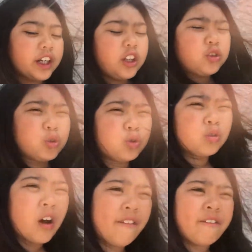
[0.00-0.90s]
gonna do
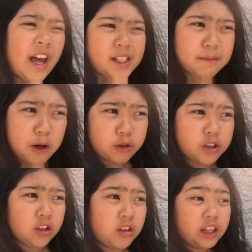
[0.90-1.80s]
a fast
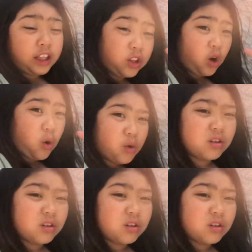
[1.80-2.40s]
mode, so let's go.